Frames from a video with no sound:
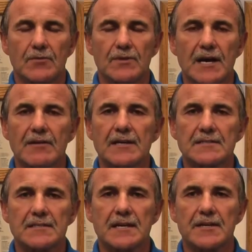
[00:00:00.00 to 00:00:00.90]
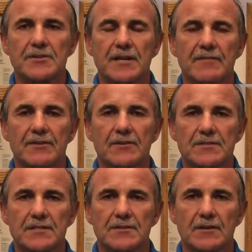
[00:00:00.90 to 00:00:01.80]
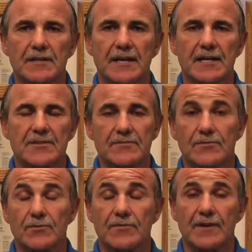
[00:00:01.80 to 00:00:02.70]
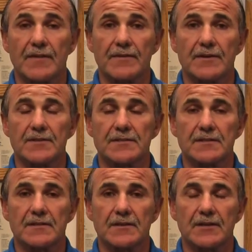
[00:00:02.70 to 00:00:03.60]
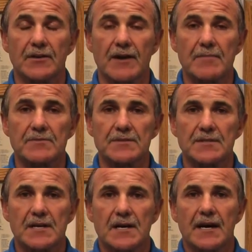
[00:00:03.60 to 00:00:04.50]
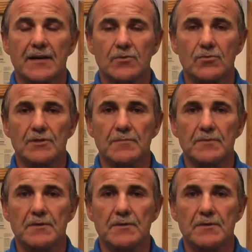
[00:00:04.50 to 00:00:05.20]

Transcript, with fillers: Without hesitation, having not seen Dr. Katz for 4 or 5 years in our absence, I called him.